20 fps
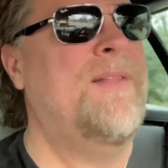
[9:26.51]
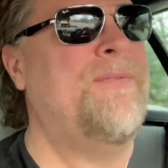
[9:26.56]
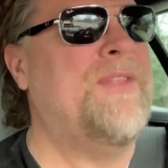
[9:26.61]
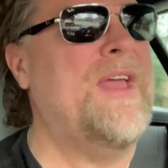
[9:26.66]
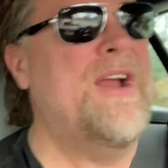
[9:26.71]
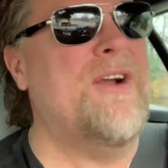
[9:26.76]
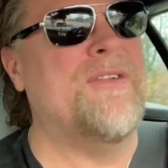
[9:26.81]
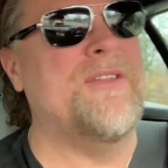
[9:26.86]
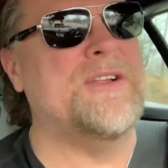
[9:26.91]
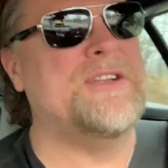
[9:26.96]

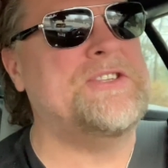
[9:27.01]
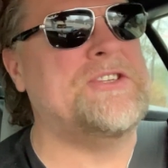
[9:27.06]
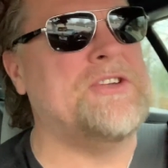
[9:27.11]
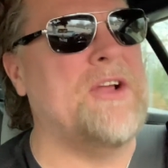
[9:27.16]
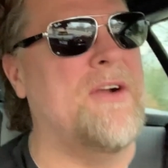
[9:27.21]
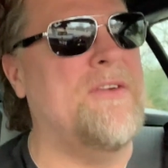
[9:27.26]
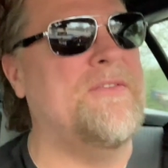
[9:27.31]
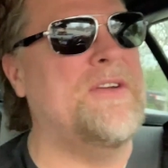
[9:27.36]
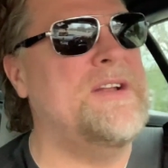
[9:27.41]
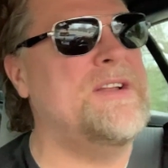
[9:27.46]
They are the
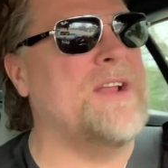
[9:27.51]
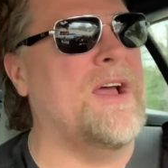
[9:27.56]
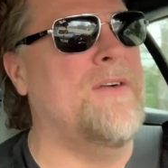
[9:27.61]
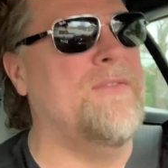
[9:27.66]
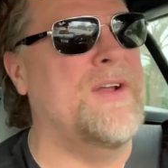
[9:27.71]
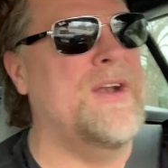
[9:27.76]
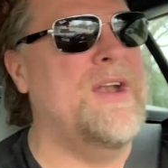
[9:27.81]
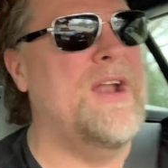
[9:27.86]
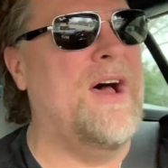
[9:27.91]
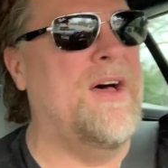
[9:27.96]
servant
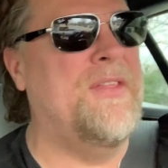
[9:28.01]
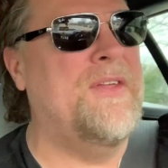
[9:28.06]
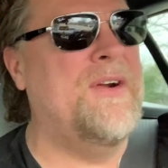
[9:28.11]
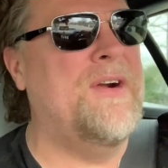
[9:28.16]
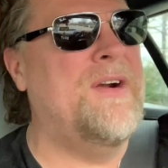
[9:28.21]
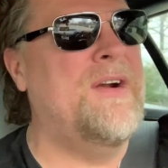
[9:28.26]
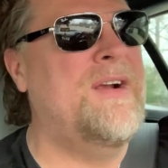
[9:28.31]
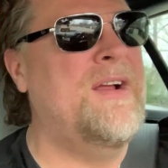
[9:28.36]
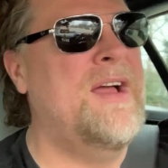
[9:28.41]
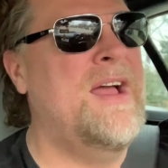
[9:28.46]
of
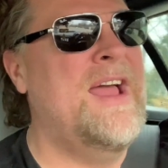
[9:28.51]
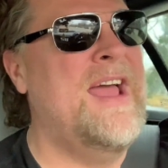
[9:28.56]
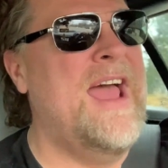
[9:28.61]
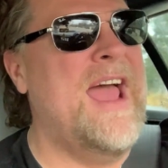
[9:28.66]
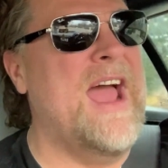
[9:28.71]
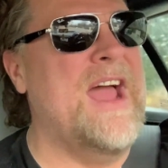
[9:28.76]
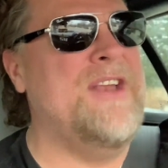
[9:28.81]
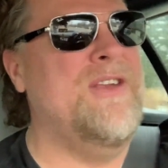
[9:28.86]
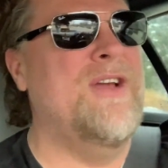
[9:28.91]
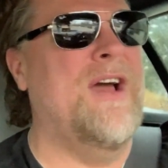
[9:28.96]
another,
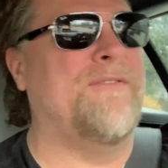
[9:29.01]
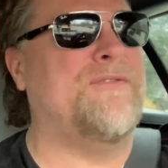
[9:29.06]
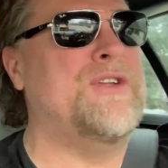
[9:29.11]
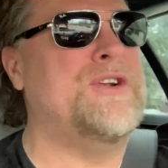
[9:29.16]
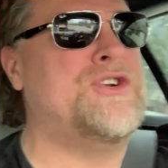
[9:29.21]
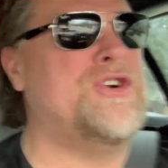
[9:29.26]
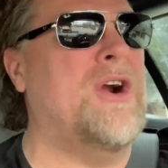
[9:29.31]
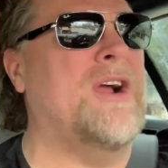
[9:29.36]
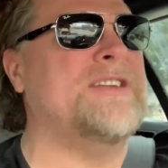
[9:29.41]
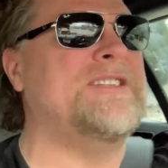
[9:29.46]
and you have to
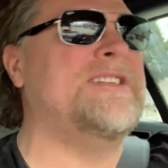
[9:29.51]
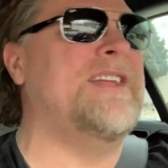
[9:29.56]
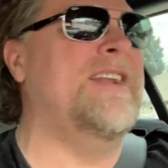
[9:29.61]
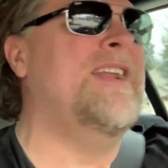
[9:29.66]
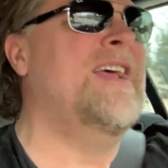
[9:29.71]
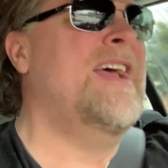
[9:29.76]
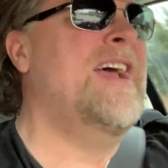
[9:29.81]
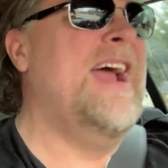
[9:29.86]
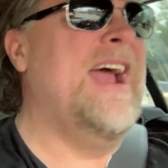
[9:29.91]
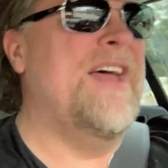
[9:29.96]
trust. And,
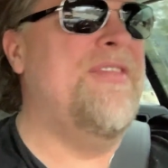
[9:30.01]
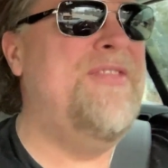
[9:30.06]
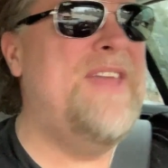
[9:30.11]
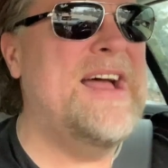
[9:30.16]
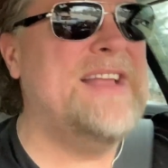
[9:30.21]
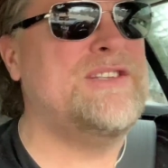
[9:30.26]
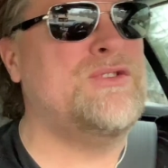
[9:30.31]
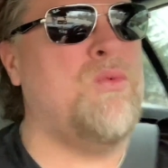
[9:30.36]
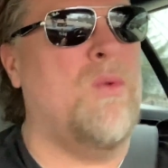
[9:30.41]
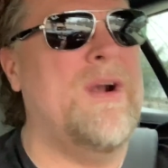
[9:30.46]
and
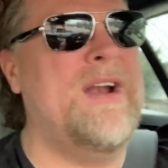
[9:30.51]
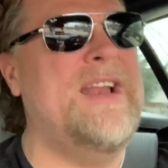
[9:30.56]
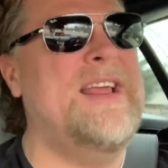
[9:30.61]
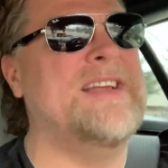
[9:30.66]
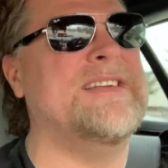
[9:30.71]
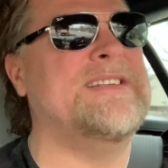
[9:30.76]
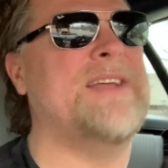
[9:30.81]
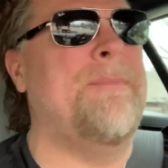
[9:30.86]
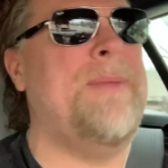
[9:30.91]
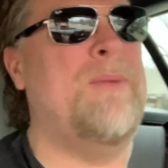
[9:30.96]
that's what it
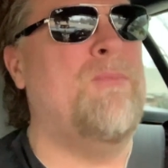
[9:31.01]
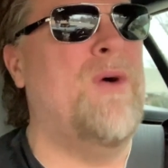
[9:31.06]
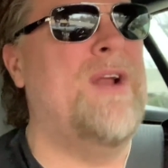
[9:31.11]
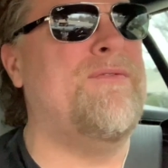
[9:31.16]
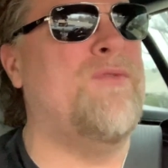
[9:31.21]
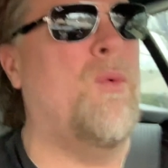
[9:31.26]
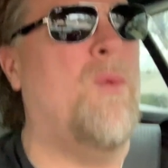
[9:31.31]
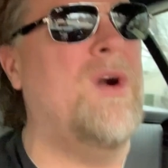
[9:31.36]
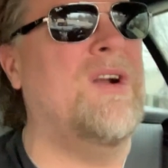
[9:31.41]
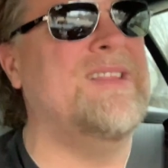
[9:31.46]
is. I mean,
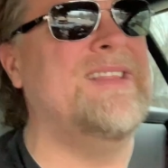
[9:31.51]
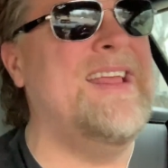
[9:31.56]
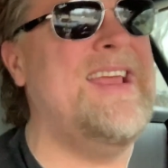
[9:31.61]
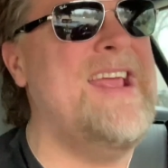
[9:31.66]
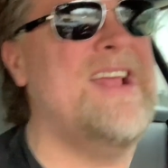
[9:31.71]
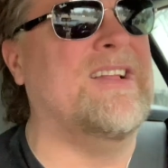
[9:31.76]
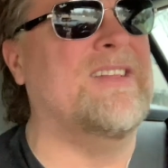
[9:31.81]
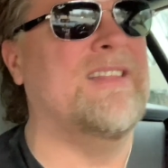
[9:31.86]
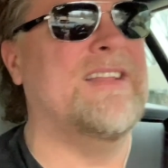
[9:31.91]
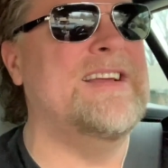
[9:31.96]
whenever we're
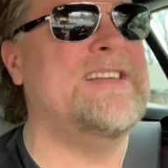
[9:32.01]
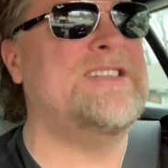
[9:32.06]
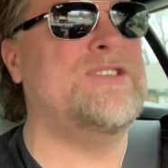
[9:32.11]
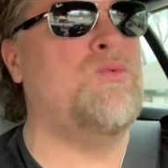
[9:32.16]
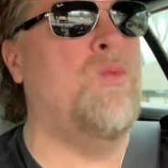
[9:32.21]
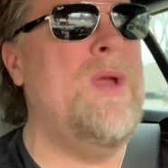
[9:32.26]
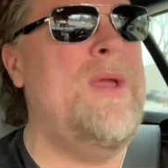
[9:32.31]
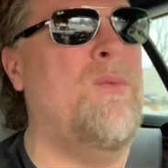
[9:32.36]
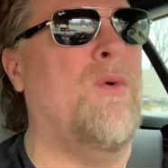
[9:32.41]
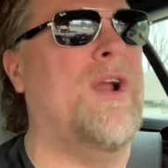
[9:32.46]
legalists,
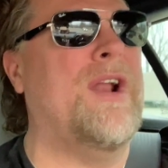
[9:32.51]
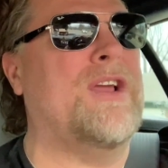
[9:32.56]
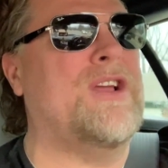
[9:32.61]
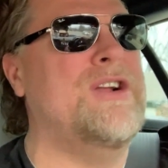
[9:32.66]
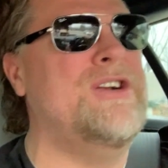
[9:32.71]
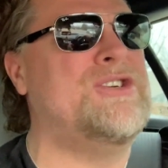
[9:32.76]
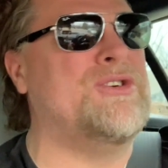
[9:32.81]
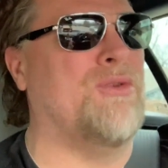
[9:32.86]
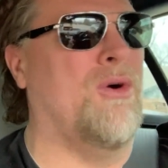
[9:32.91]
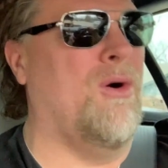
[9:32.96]
we want to
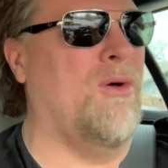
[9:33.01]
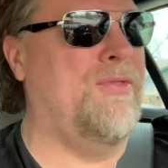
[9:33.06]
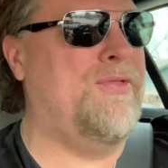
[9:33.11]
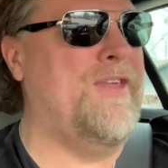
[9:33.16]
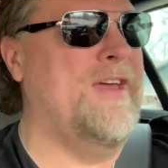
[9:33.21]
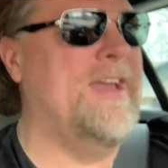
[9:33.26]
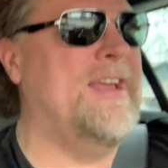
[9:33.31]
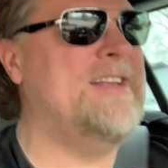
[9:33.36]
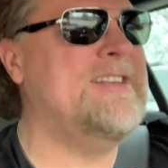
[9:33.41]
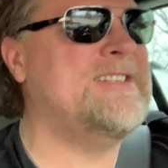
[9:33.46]
control
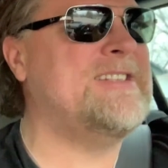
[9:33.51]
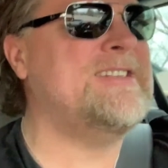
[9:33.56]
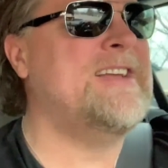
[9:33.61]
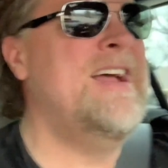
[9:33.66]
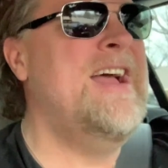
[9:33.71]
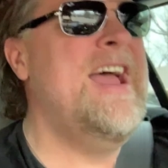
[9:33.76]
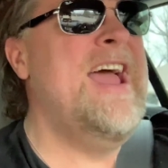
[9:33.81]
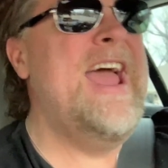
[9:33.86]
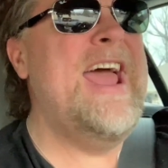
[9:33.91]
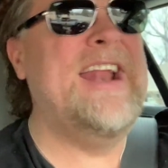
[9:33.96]
things.
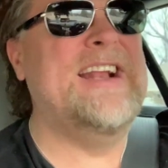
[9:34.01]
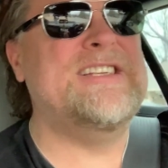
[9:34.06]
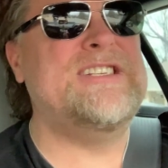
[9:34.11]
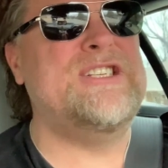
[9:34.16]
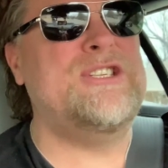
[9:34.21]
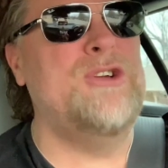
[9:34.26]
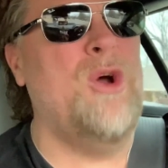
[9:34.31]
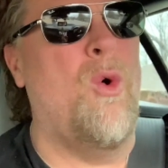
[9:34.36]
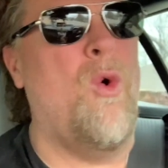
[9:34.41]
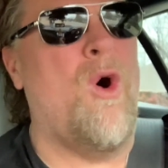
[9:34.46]
And it's
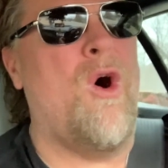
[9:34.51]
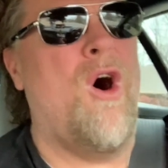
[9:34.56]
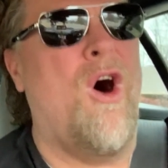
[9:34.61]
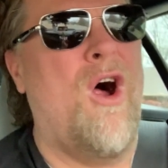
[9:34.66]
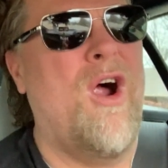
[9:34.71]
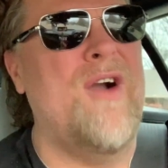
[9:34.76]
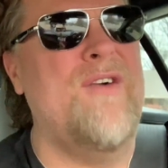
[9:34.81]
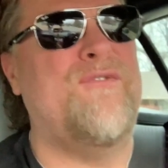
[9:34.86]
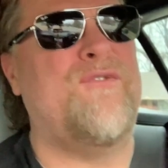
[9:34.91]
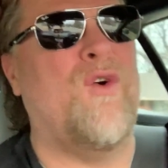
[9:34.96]
so
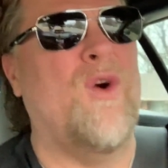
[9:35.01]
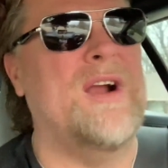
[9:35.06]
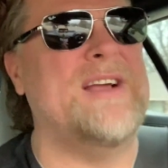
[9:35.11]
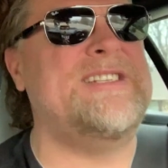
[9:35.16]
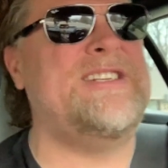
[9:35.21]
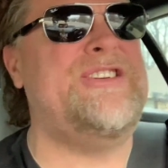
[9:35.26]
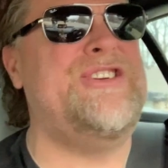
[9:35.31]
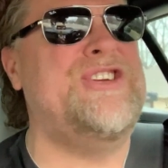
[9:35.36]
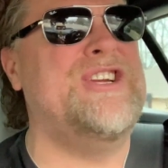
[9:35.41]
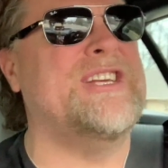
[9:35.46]
hard for
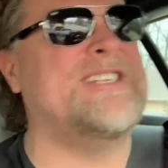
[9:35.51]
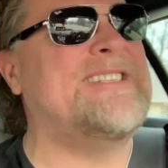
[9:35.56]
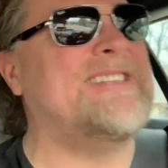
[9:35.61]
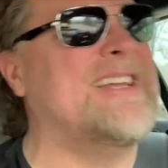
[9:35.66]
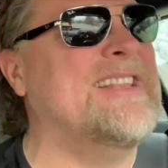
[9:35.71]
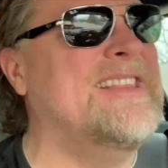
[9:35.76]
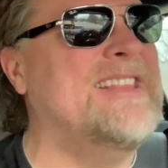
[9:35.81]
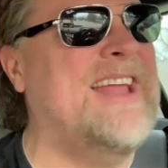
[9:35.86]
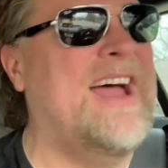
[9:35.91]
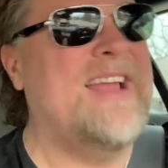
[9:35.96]
us just
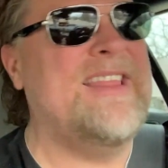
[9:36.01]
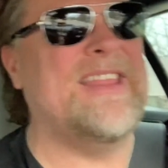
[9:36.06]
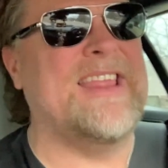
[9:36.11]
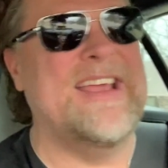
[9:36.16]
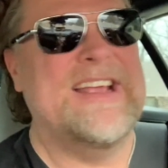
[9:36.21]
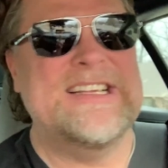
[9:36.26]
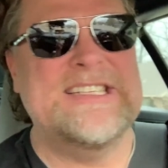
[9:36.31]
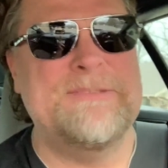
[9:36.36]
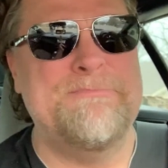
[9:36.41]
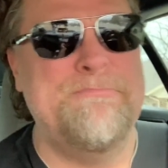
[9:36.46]
to let
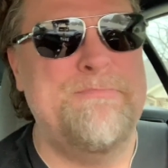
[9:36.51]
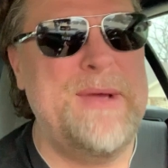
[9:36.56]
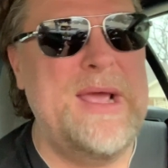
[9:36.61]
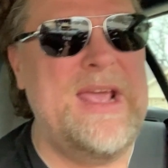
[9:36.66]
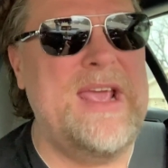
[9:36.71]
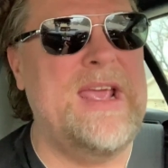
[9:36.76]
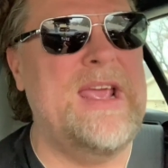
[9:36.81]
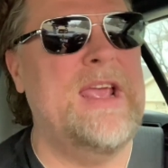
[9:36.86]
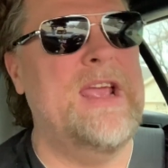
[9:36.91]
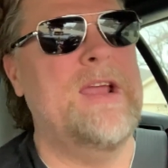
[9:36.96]
things
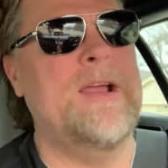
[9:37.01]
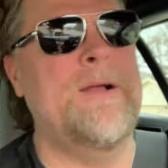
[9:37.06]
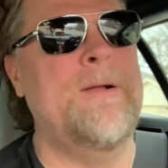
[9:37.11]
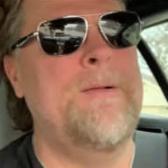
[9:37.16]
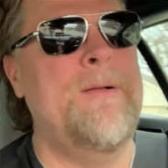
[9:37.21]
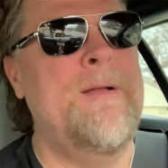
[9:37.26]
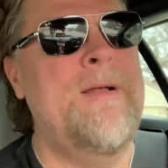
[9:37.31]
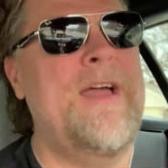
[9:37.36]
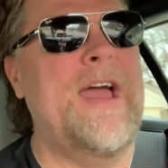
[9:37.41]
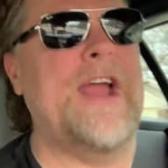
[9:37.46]
be
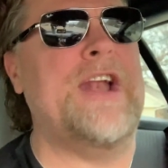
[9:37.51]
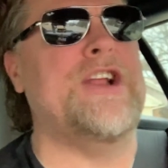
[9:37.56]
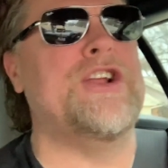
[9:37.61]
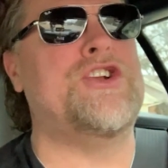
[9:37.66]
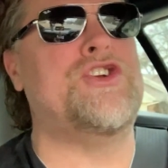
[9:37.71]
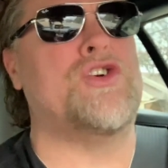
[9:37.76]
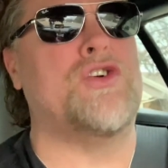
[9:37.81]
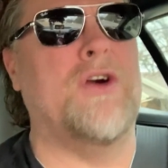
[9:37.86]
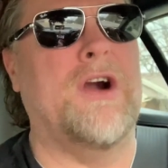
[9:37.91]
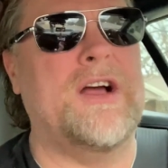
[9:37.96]
and to
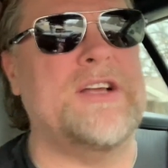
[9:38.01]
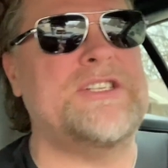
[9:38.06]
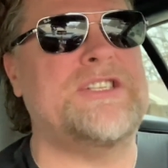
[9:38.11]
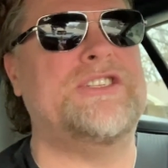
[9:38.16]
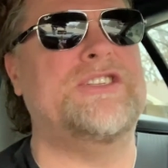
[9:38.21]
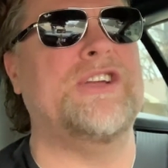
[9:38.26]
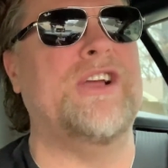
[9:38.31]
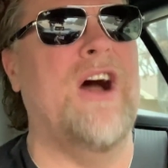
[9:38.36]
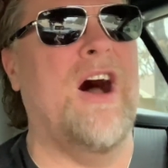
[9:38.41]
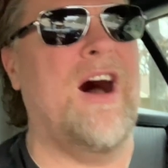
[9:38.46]

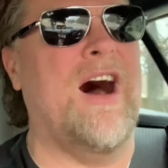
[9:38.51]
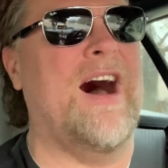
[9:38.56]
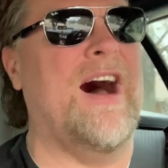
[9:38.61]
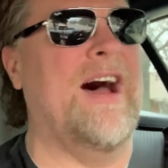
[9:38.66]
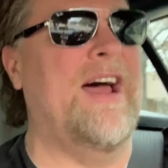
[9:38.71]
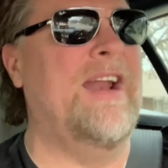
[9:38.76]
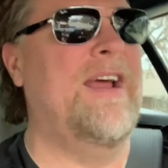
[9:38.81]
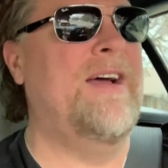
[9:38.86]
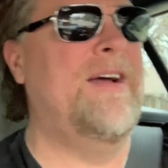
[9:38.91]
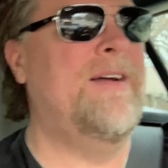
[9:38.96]
trust
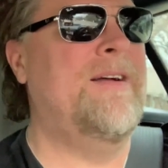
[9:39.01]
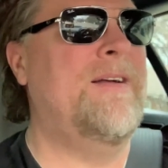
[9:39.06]
God.